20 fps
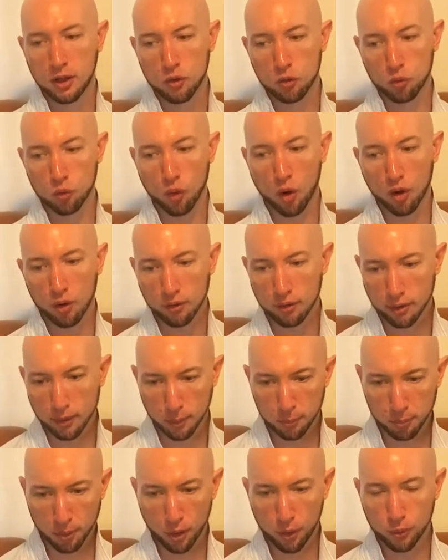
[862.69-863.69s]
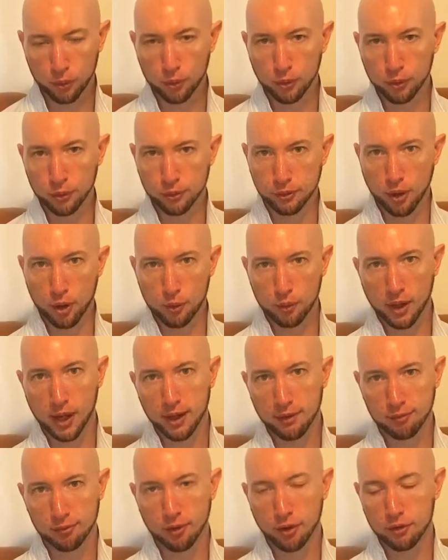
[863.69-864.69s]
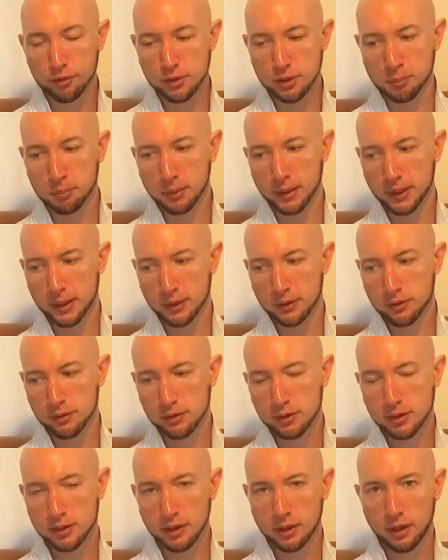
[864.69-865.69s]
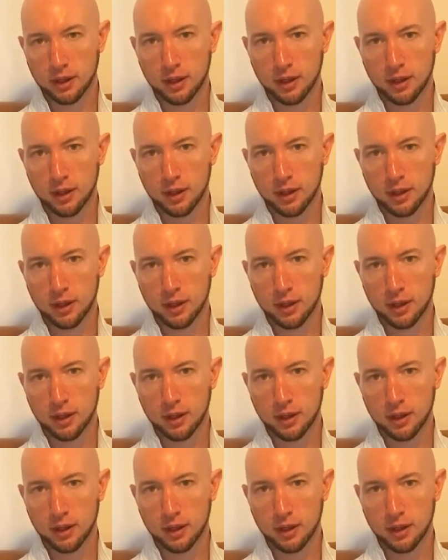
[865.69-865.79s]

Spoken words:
rock the boat, who don't have those opinions,